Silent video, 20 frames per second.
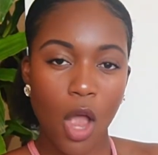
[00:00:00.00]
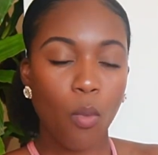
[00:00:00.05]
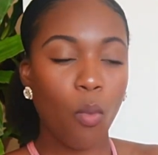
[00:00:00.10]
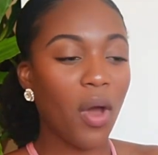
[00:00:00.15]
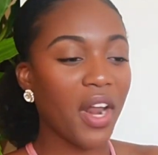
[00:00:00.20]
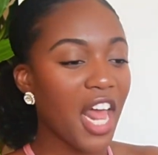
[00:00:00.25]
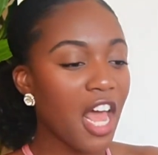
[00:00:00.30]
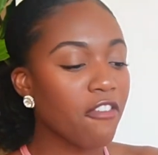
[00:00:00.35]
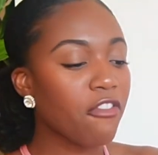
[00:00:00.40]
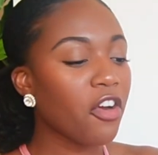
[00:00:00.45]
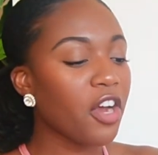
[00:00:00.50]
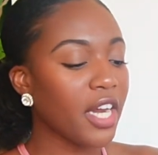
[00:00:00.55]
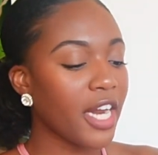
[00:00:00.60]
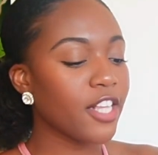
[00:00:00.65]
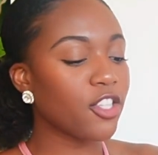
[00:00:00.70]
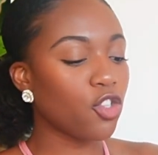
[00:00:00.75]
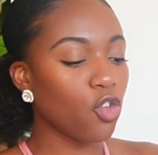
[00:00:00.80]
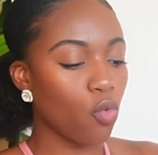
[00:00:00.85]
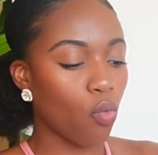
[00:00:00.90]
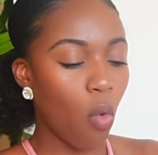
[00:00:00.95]
whatever it
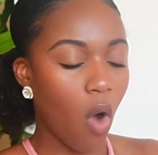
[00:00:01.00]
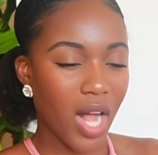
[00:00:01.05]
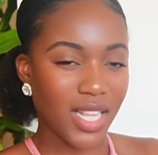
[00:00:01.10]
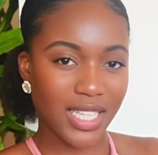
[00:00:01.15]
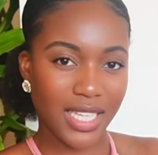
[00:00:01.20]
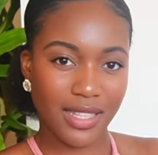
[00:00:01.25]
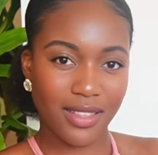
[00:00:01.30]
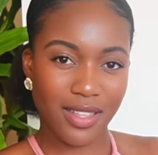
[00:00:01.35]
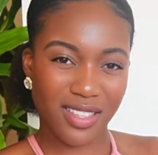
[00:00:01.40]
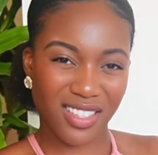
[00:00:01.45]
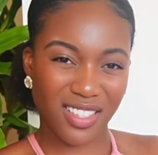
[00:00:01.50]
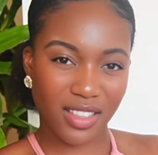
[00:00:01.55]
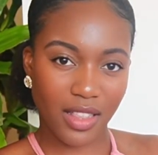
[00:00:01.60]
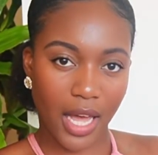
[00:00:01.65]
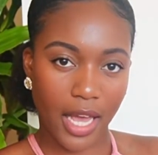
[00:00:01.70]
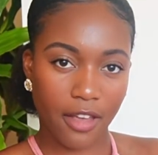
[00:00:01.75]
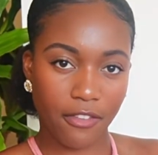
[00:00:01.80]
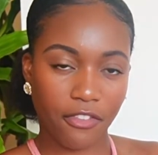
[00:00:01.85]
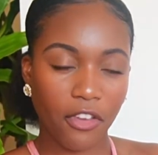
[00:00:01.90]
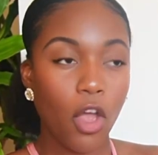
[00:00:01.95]
is you want in this
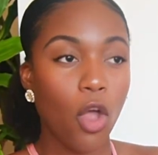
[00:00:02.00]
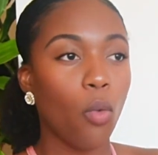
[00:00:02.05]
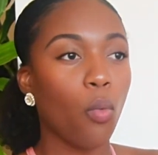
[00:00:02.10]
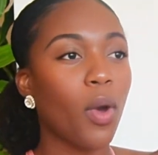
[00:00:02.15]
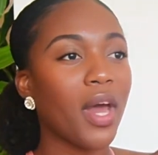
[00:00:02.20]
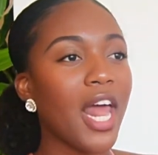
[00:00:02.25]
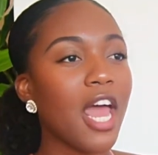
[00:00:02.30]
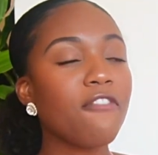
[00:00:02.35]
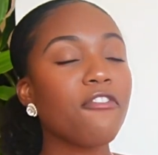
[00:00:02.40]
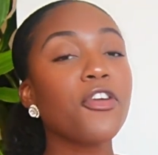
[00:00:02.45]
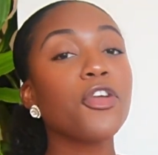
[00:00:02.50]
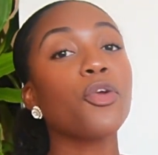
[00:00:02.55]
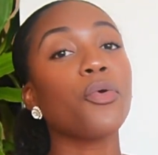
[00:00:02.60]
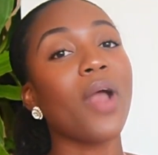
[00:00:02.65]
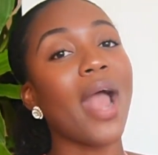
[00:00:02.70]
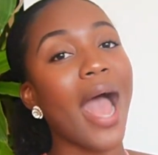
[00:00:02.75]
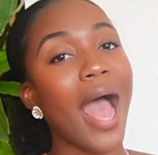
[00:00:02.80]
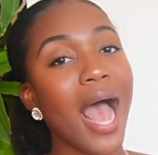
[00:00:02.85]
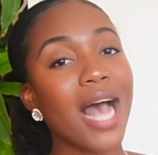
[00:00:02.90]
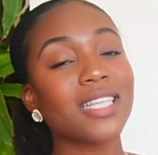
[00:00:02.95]
life, whatever
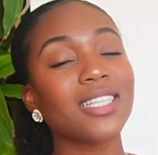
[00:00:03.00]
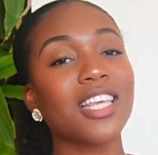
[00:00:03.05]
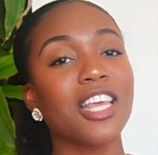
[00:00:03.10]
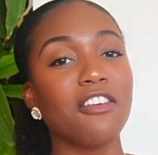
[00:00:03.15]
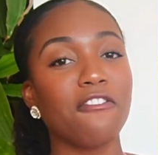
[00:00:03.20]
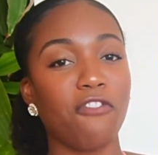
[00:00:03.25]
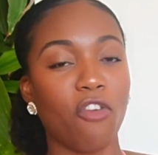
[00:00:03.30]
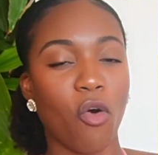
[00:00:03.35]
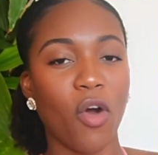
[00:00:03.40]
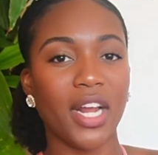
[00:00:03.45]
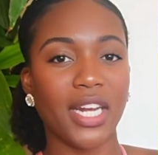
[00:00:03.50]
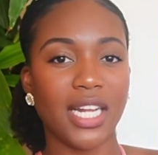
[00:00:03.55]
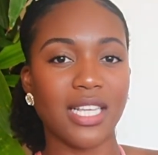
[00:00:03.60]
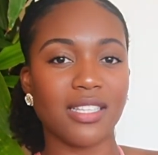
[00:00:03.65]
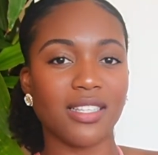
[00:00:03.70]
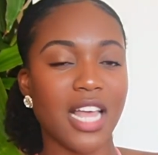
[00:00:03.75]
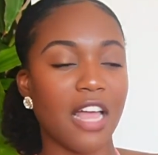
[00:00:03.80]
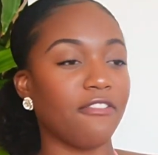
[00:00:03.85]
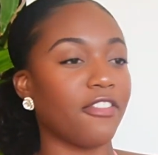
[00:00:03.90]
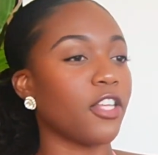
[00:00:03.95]
you're asking for in
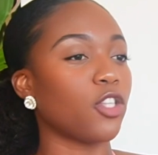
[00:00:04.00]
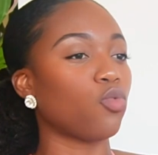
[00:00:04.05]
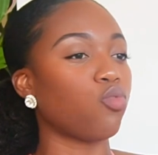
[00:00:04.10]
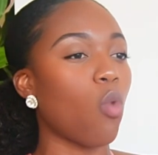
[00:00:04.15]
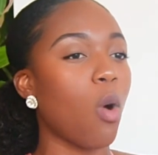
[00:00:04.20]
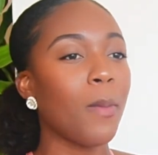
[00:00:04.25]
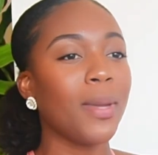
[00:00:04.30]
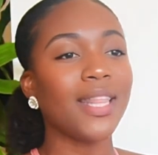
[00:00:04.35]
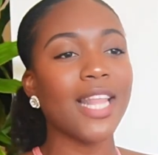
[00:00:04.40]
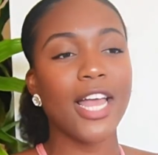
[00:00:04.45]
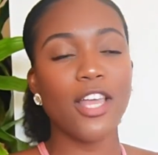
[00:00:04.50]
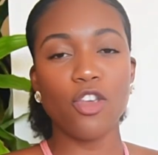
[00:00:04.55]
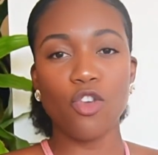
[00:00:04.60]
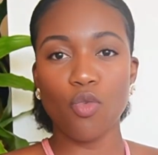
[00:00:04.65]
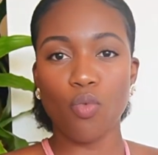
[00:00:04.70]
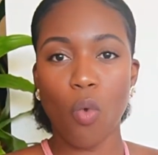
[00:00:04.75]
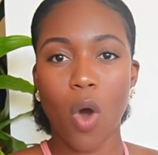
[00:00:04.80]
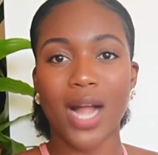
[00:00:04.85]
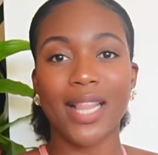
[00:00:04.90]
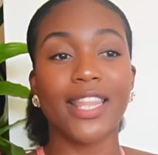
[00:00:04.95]
this life, this woman that you
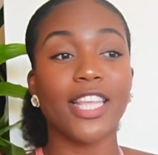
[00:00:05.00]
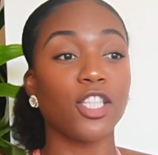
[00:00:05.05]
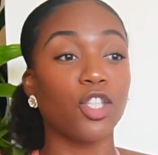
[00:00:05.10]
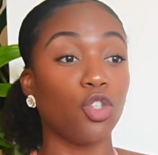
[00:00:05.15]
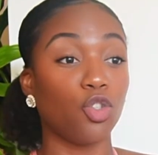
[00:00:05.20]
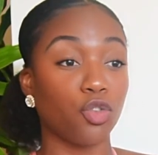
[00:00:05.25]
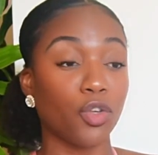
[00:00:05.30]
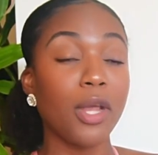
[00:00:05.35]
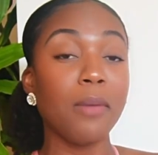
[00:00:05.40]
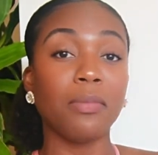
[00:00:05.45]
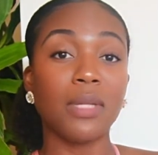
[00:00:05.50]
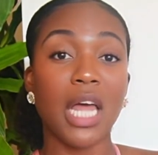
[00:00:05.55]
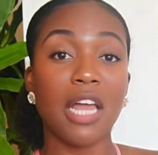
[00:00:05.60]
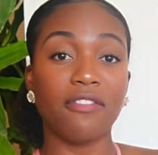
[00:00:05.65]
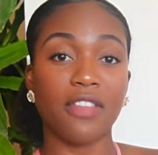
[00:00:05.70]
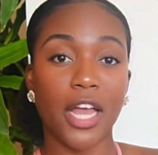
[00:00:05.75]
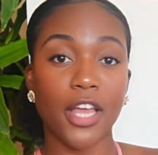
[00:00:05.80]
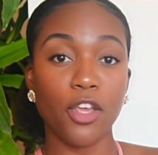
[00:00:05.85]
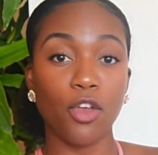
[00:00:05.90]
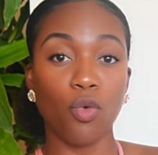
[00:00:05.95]
want, this dream life
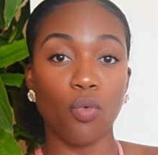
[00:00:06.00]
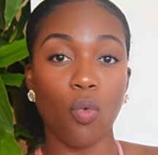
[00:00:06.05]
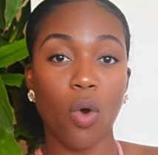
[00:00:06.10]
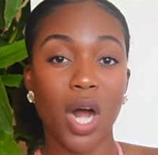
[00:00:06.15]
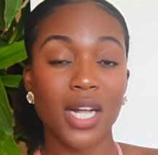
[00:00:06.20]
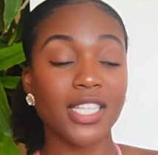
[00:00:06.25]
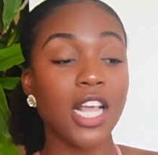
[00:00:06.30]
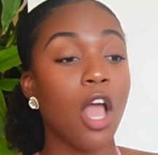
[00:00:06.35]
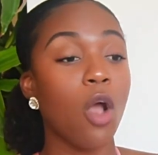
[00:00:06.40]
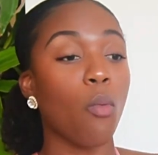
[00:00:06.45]
that you want,